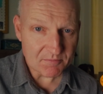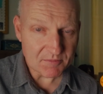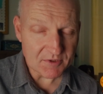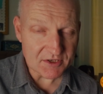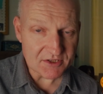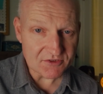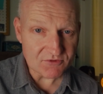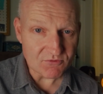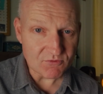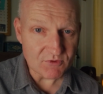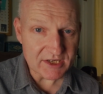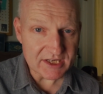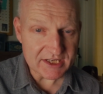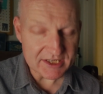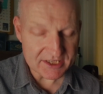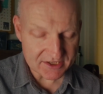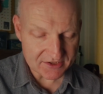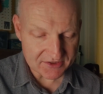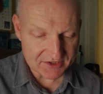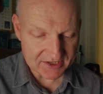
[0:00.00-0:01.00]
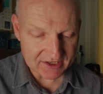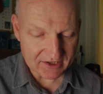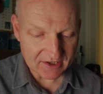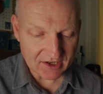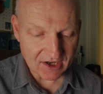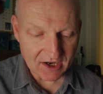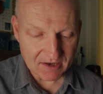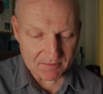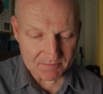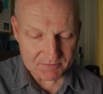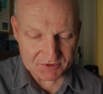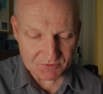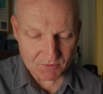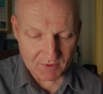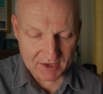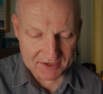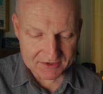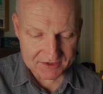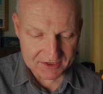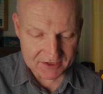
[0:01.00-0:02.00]
But it's really in the alarms
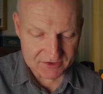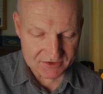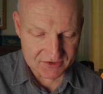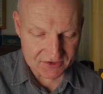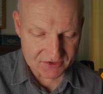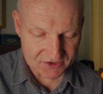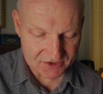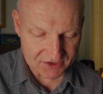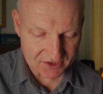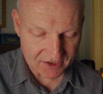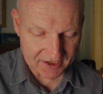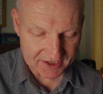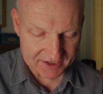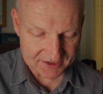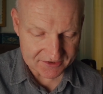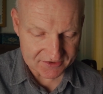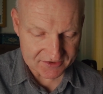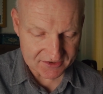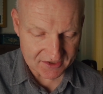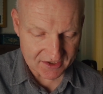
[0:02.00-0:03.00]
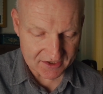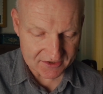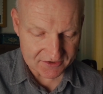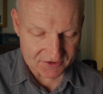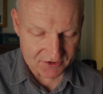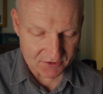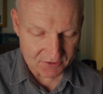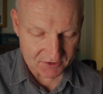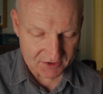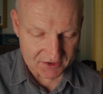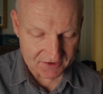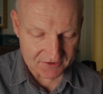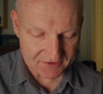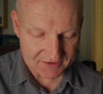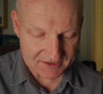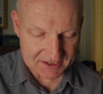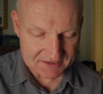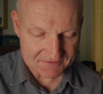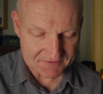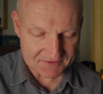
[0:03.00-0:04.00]
where this shines, and you
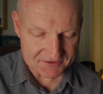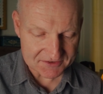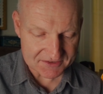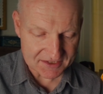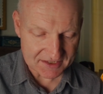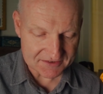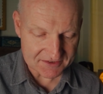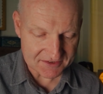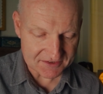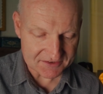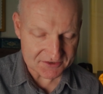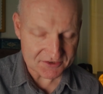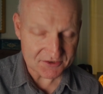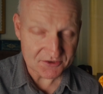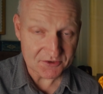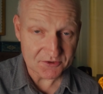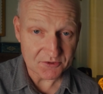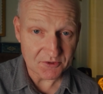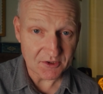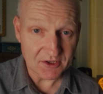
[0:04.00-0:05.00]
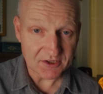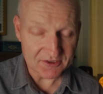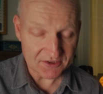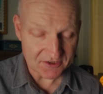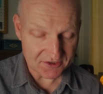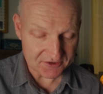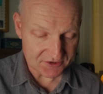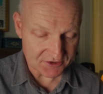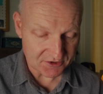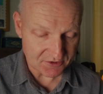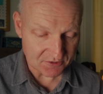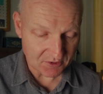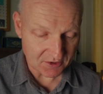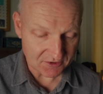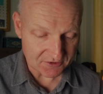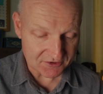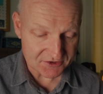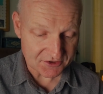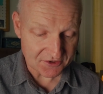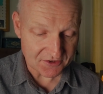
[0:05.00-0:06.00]
can even set it to alert you
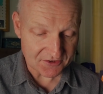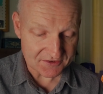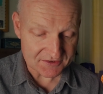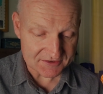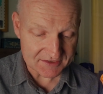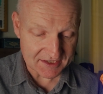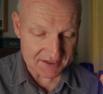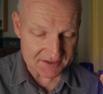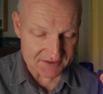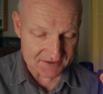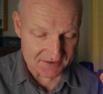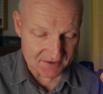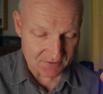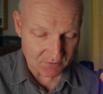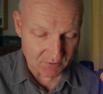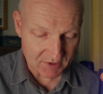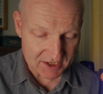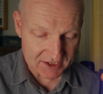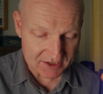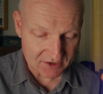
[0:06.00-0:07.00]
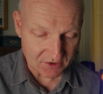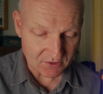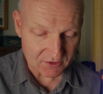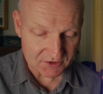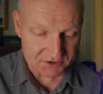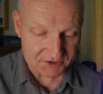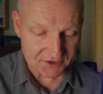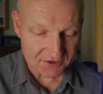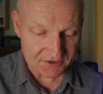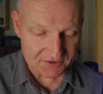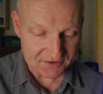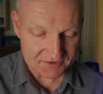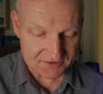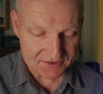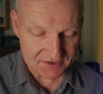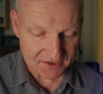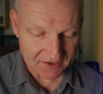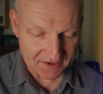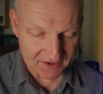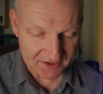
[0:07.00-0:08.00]
on certain days of the week or certain
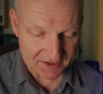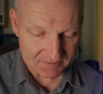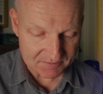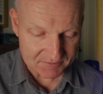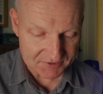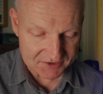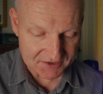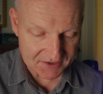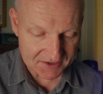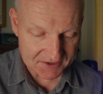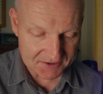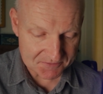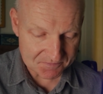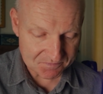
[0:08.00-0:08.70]
times.